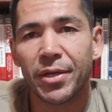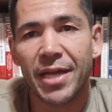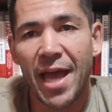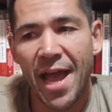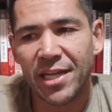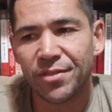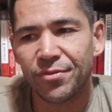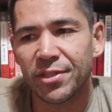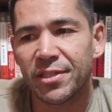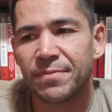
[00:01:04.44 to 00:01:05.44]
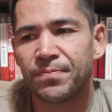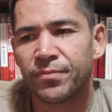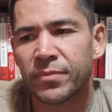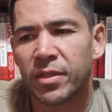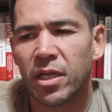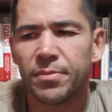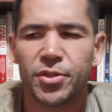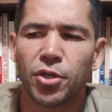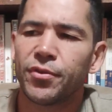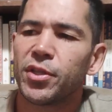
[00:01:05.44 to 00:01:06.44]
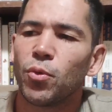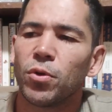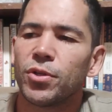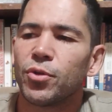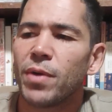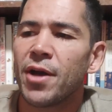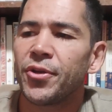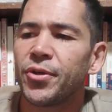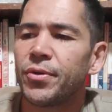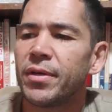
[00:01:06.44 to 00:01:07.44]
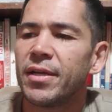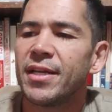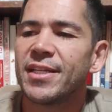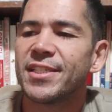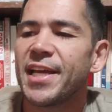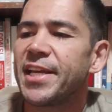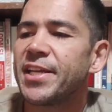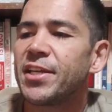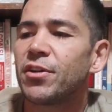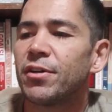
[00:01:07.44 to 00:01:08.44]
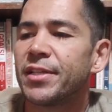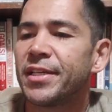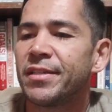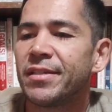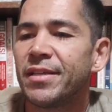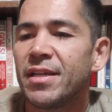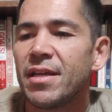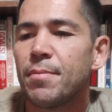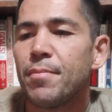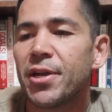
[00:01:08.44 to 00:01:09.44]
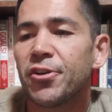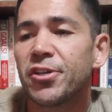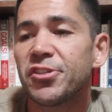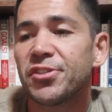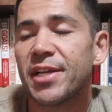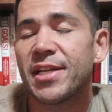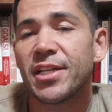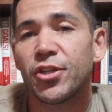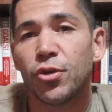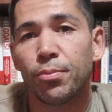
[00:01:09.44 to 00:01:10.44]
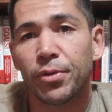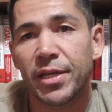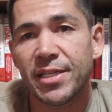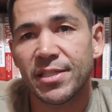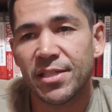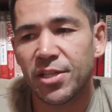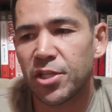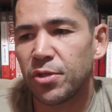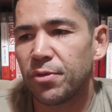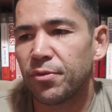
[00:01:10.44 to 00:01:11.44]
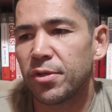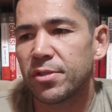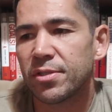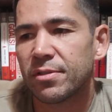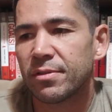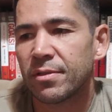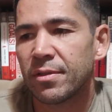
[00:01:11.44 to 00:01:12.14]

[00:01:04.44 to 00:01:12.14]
but actively. Observing the world around you, taking it all in, better understanding your place in the universe.